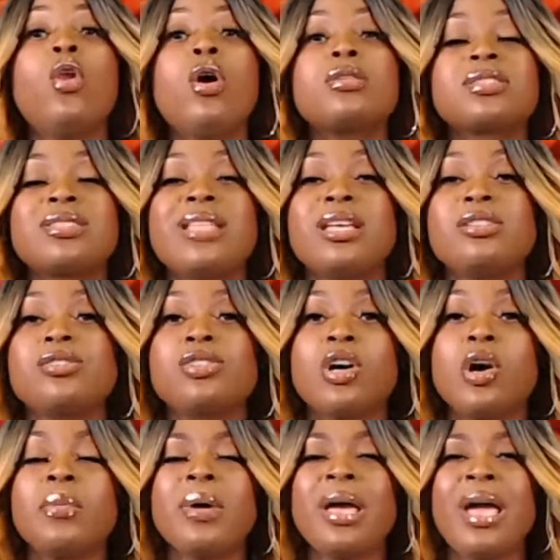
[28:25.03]
their
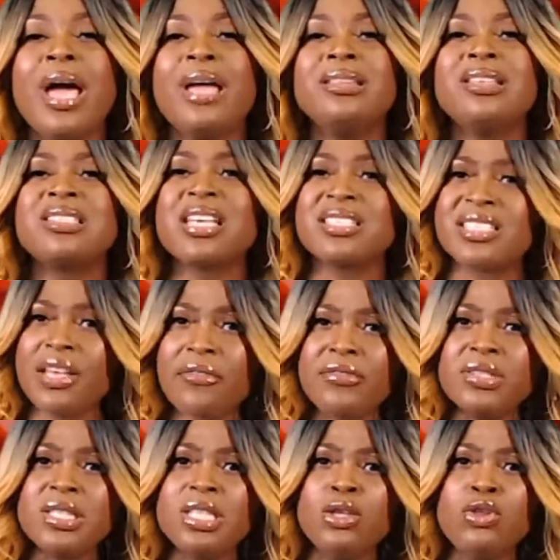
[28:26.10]
job, and this has
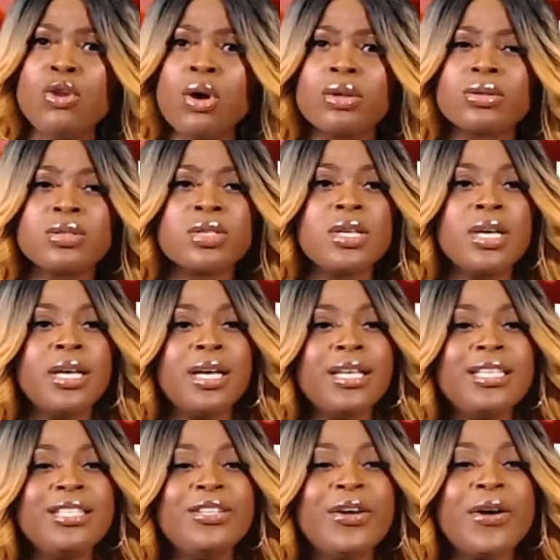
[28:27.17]
definitely not,
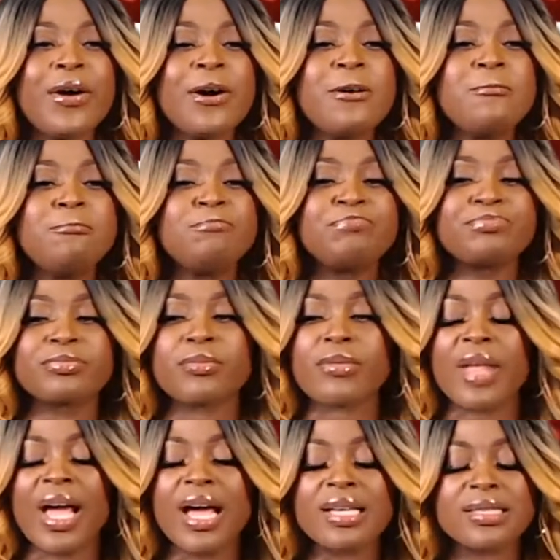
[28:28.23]

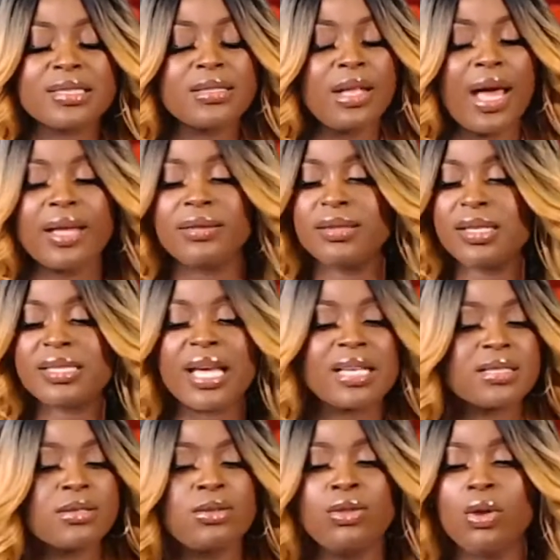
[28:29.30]

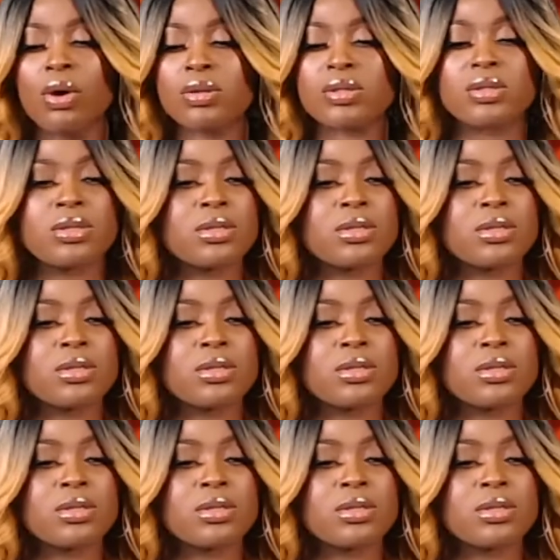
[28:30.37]
hasn't not